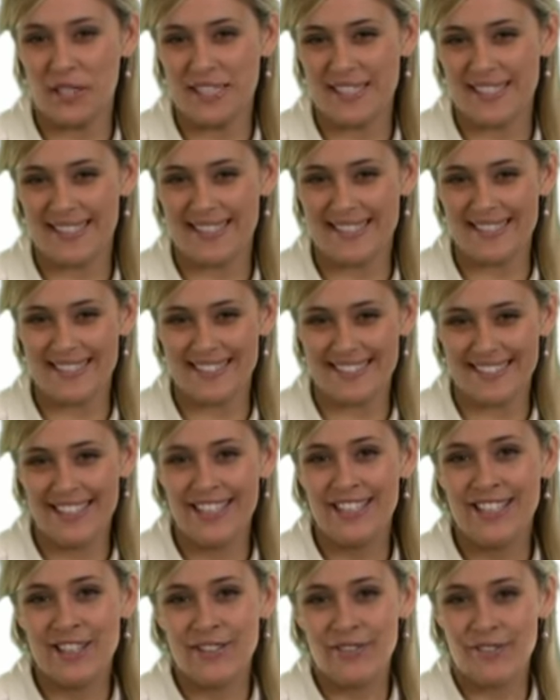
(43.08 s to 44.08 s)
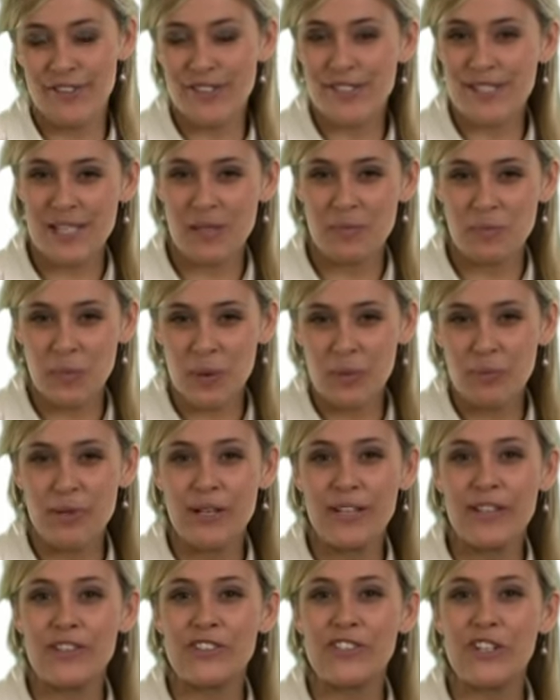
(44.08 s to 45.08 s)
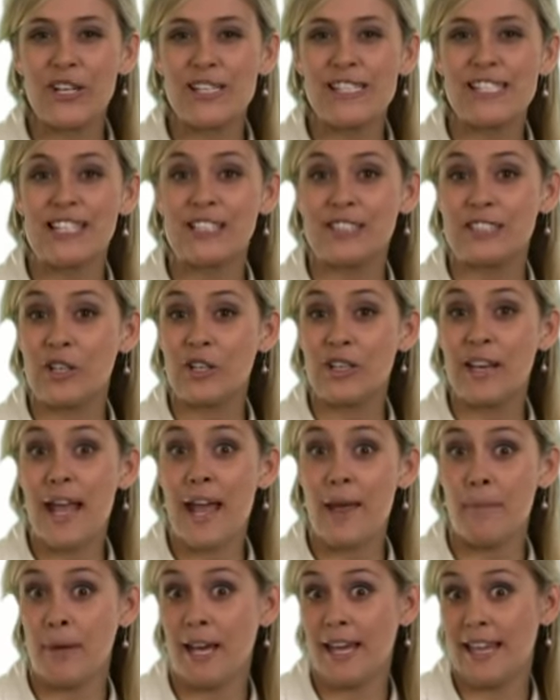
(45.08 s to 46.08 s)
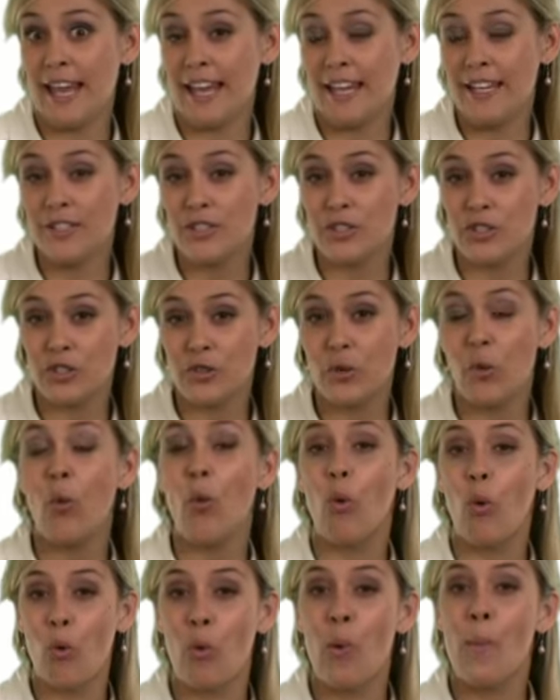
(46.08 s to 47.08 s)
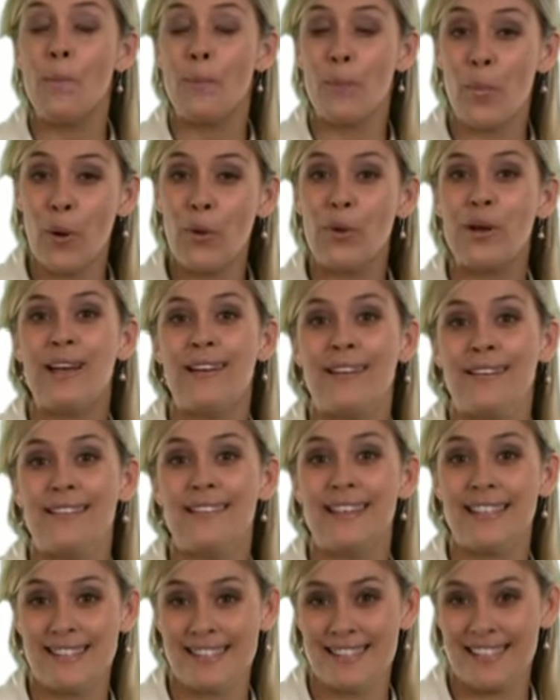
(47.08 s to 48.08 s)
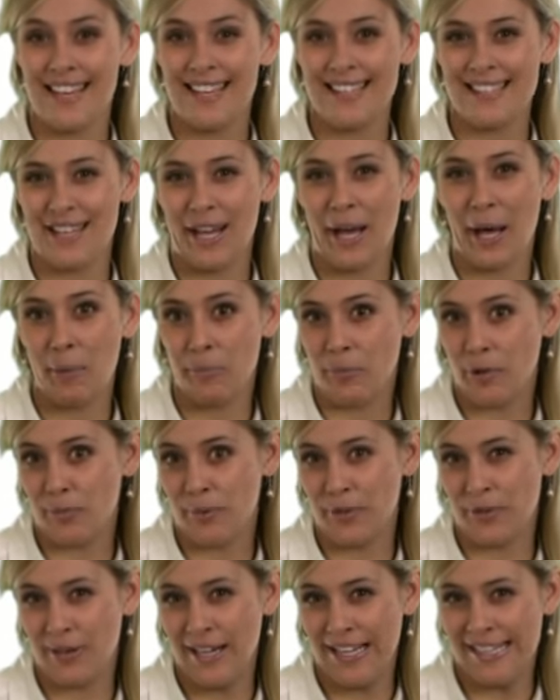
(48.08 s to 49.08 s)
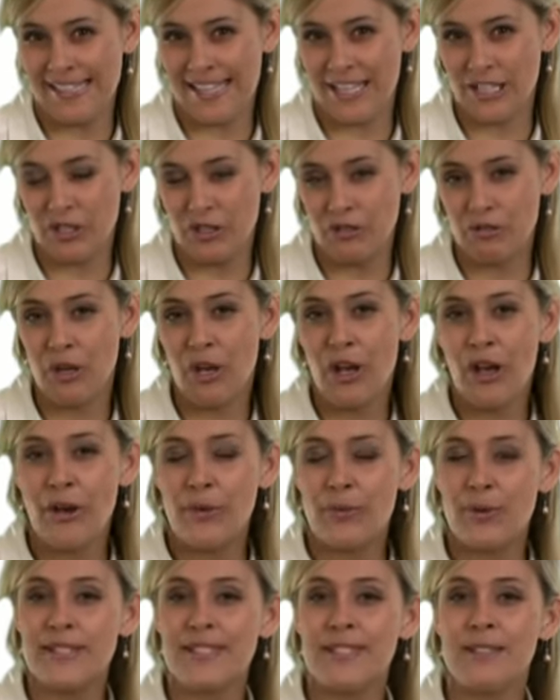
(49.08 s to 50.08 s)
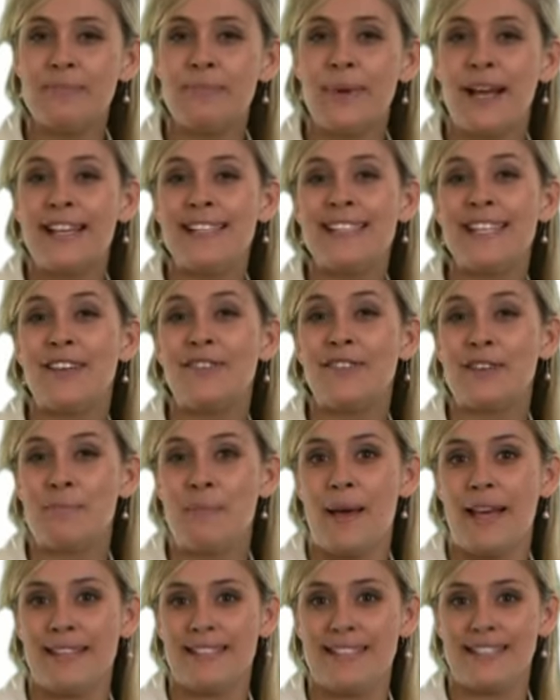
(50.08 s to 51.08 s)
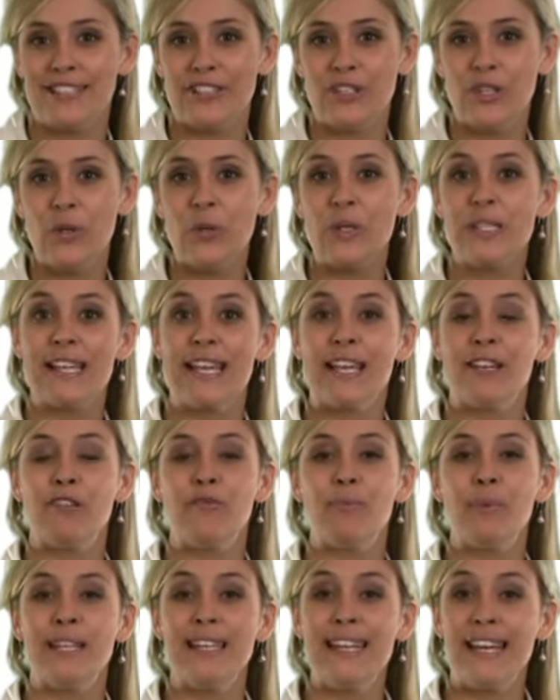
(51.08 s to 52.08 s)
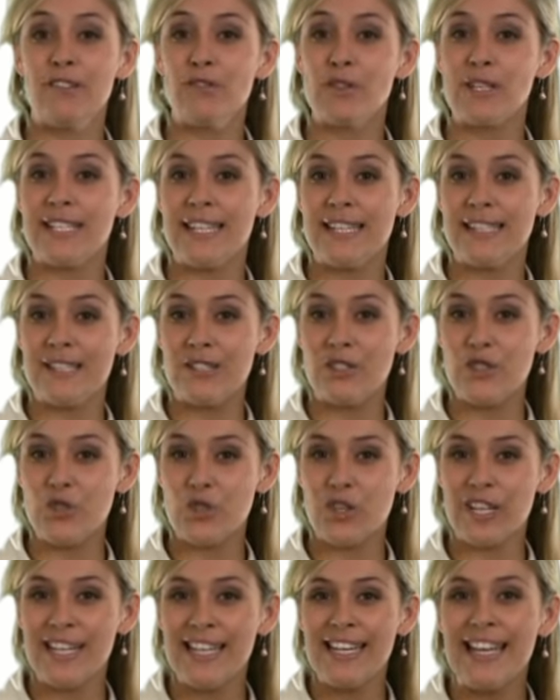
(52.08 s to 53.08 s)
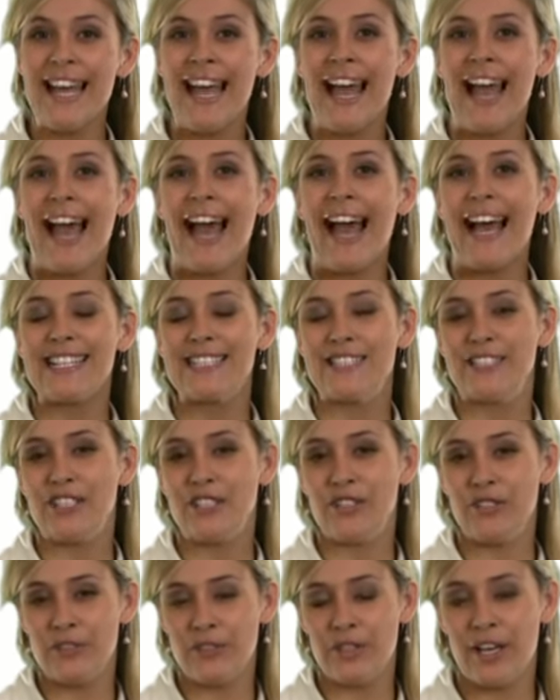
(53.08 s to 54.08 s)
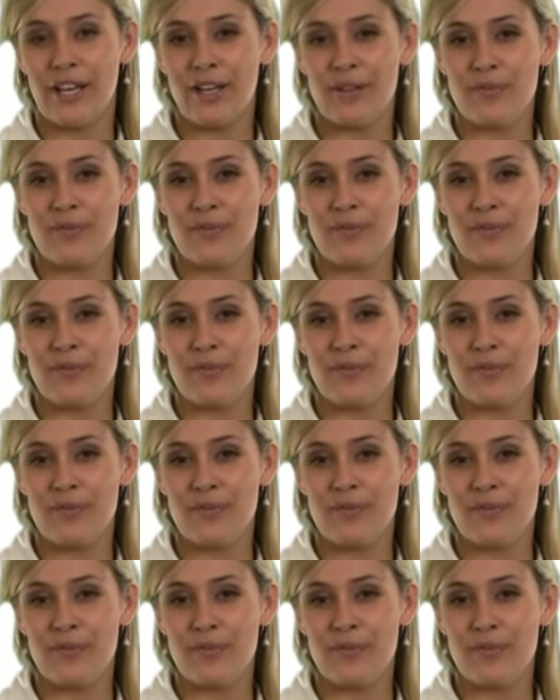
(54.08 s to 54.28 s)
reasons. First up, we bring you an article on MIH, or molar incisor hypomineralization, written by David Manton, who is head of paediatric dentistry at the